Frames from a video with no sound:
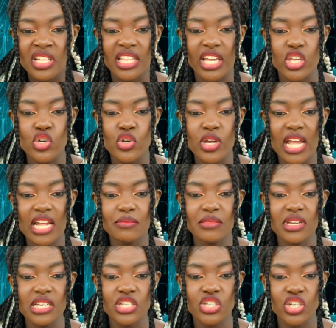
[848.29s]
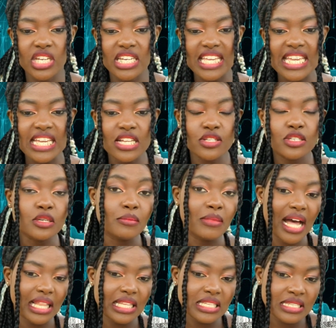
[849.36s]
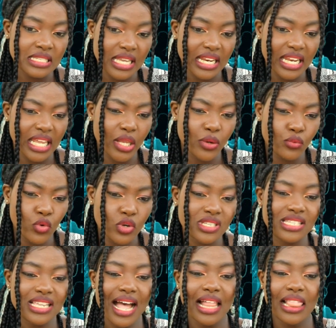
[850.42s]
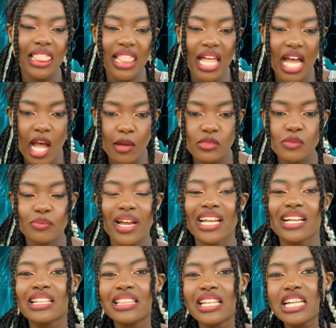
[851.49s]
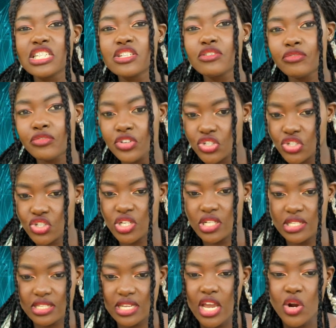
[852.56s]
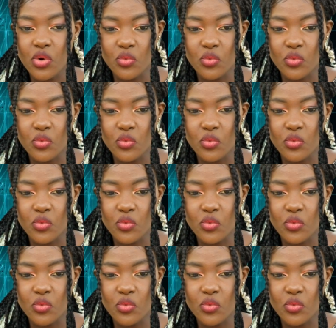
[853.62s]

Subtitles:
The UN mission in Somalia said it was alarmed by clan divisions